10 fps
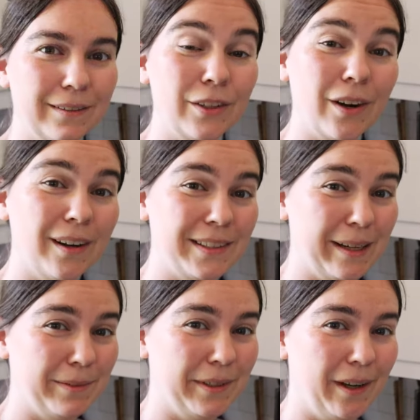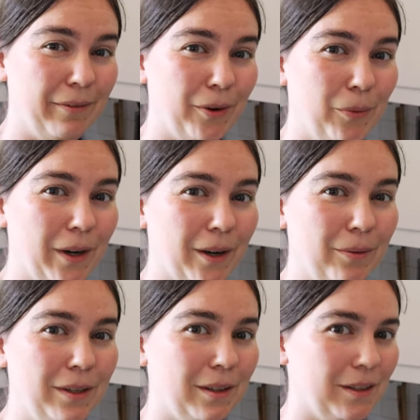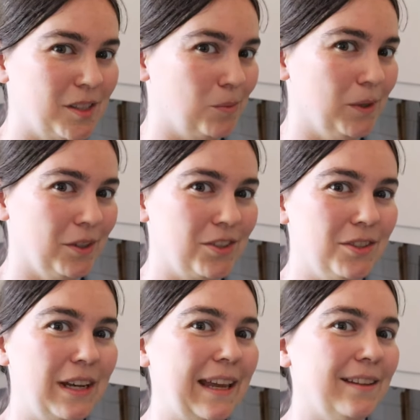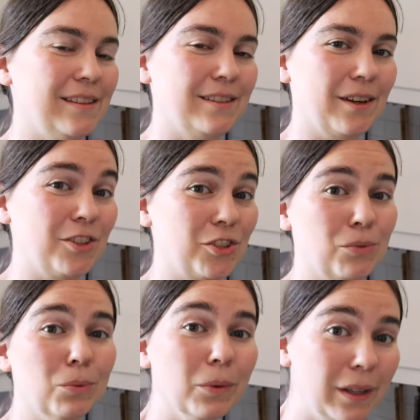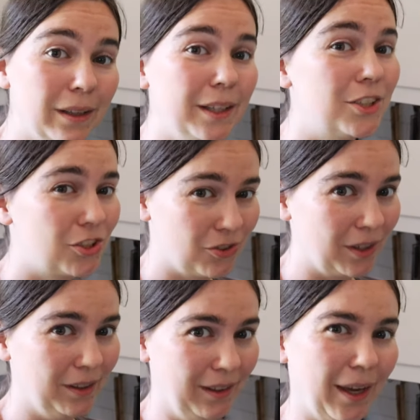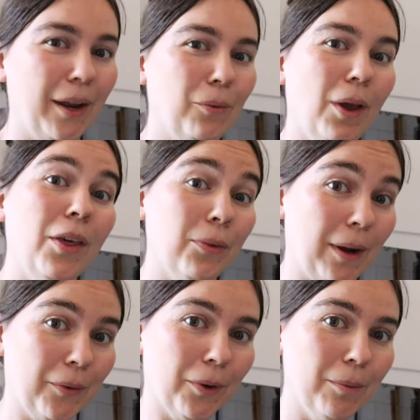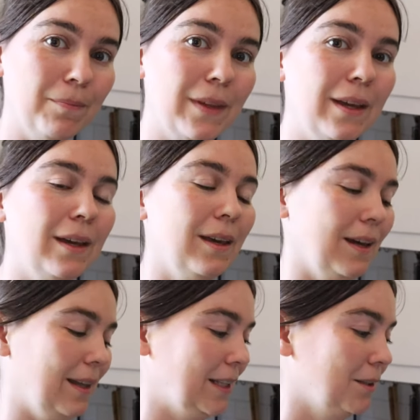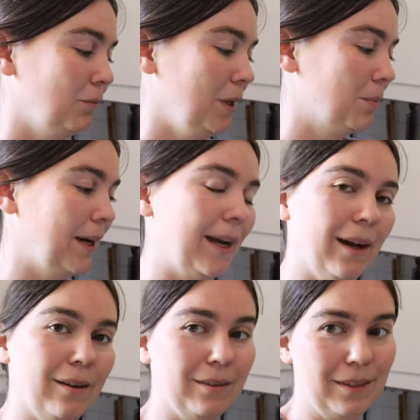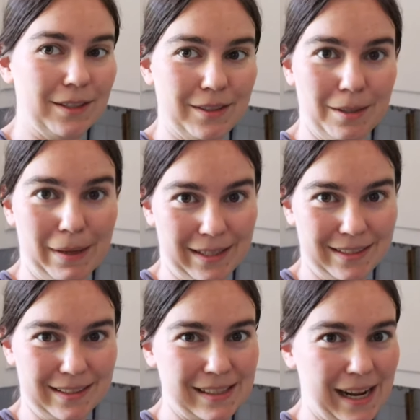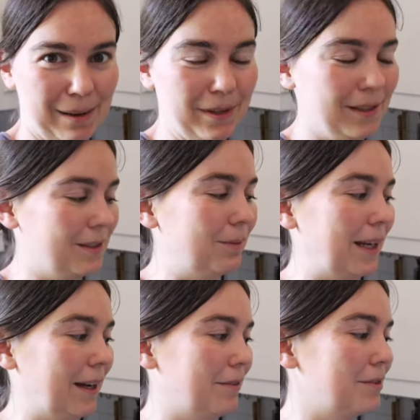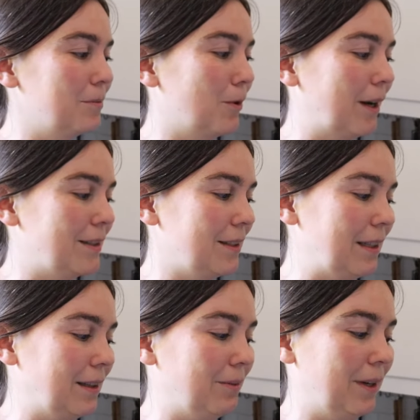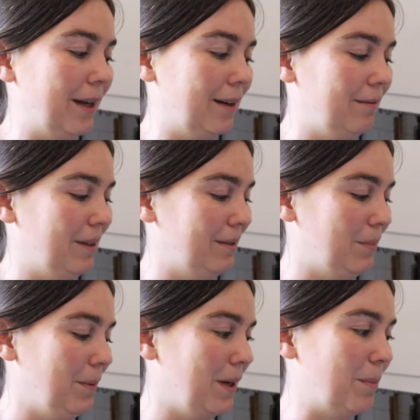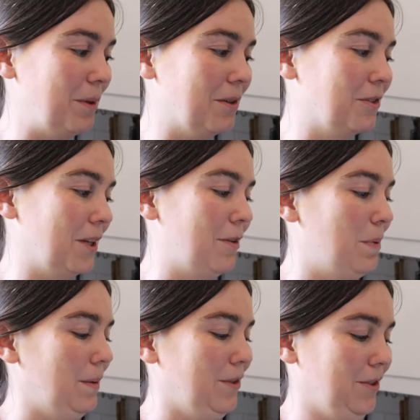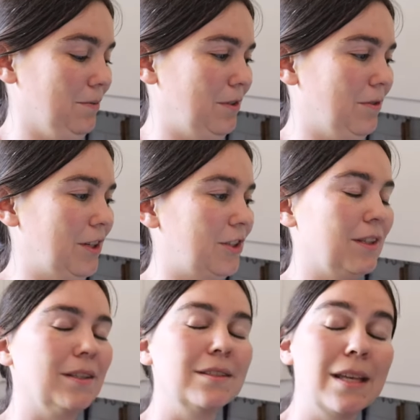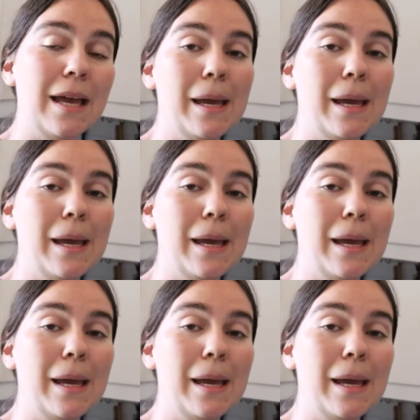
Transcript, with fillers: There are times, however, where we notice one or two hens are just really struggling with roundworm. And that's when we break out into the medicine cabinet and we have some wazine that we got probably a couple years ago. We probably should refresh this.